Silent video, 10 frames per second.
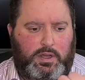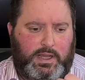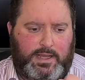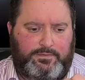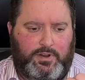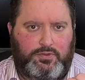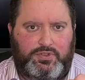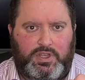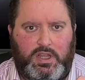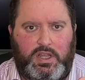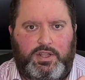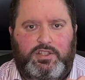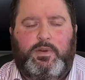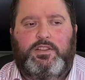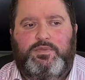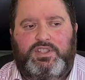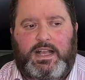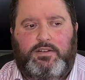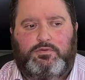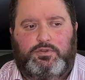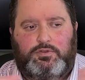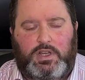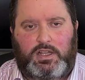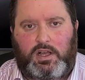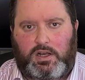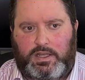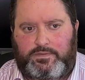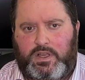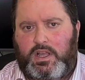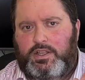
headphones to make them sound alive.